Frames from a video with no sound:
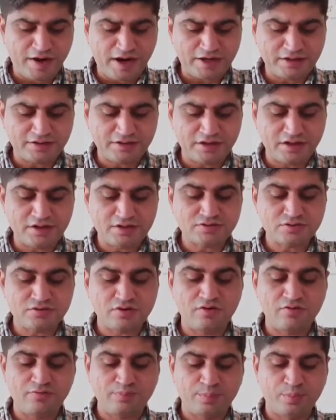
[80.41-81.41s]
factors
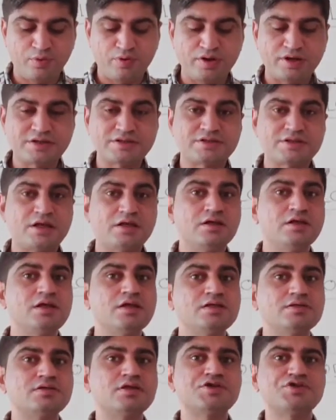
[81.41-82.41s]
of production
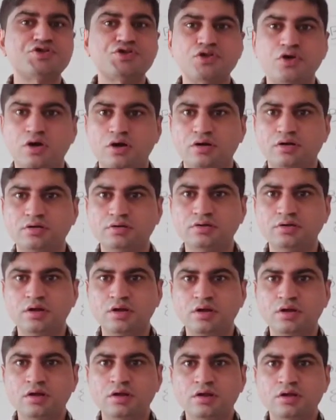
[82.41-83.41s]
is
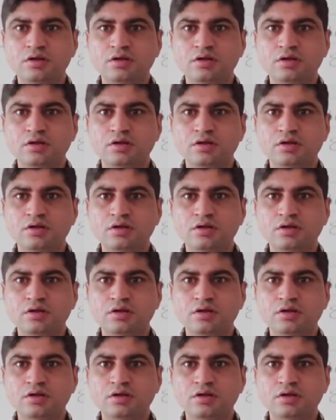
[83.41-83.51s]
assured.